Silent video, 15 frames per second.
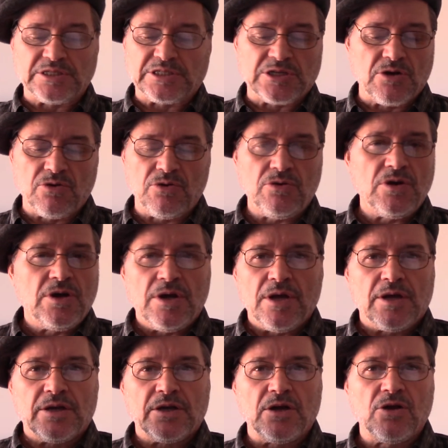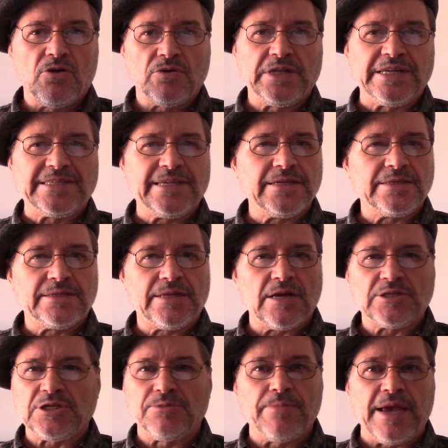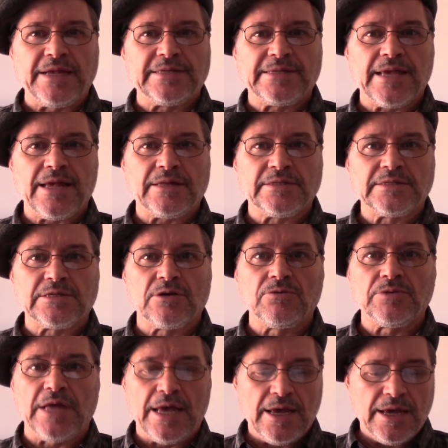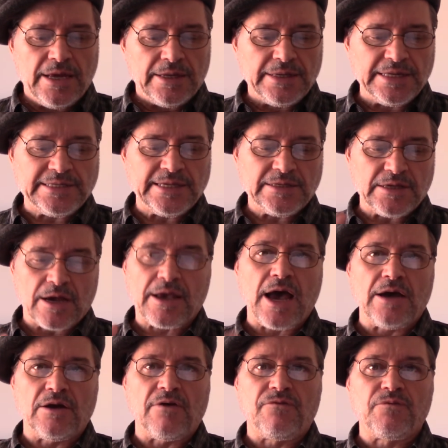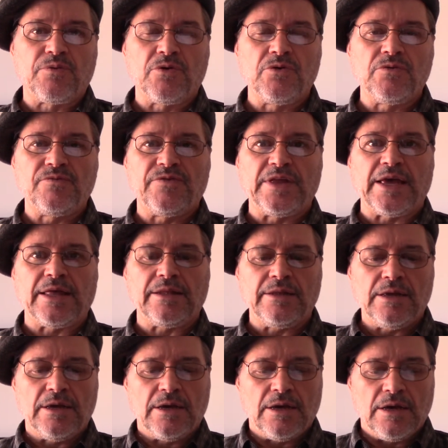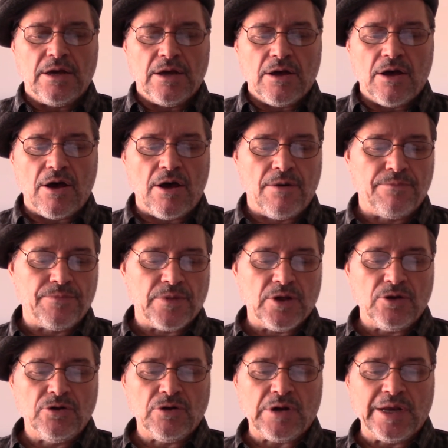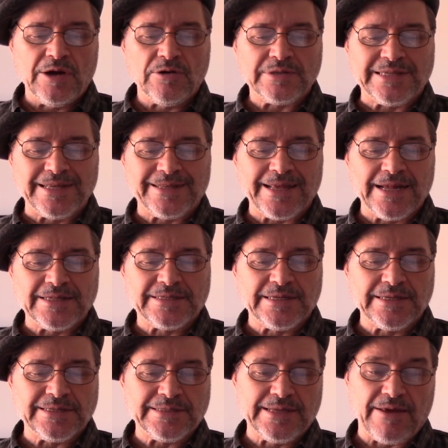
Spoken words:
So this doesn't make sense. So this is a kind of proof then nucleosynthesis